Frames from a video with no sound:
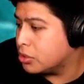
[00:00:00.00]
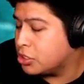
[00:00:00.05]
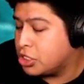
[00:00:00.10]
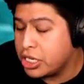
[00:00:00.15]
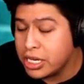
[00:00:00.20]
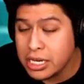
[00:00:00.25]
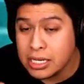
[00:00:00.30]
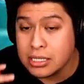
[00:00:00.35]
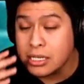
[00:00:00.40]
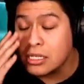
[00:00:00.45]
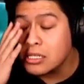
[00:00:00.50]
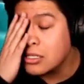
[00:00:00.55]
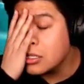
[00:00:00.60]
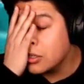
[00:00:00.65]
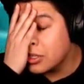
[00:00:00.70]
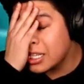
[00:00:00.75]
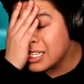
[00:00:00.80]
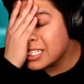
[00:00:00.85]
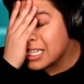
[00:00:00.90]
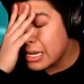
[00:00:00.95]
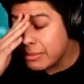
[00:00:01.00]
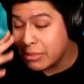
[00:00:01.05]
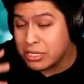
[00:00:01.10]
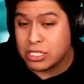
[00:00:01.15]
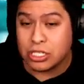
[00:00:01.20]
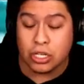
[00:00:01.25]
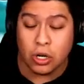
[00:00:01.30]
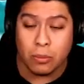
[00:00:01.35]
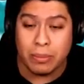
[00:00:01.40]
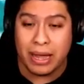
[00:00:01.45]
Jesus, dude, this game is
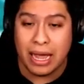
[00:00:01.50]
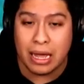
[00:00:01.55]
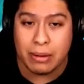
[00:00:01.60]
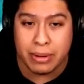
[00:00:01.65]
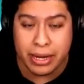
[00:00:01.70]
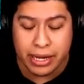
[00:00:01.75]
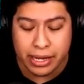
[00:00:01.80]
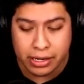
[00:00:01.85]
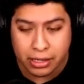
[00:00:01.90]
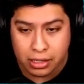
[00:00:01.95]
so bad, man.